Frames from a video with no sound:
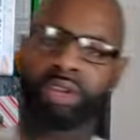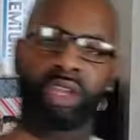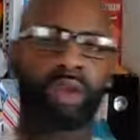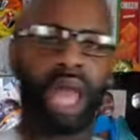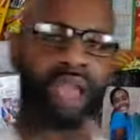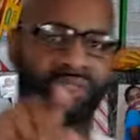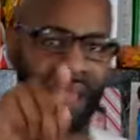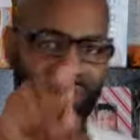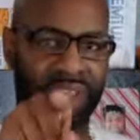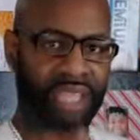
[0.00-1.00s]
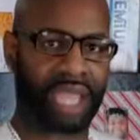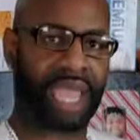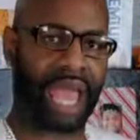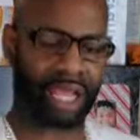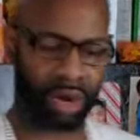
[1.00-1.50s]
in your life that fit that
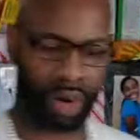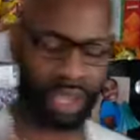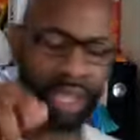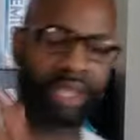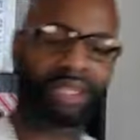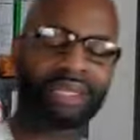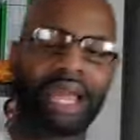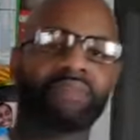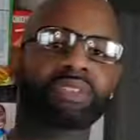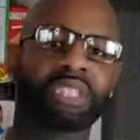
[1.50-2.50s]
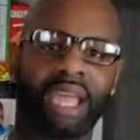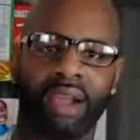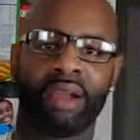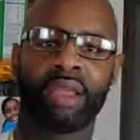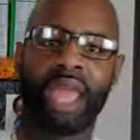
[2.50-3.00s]
category, the devil's there.
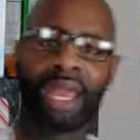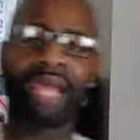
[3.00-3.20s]
And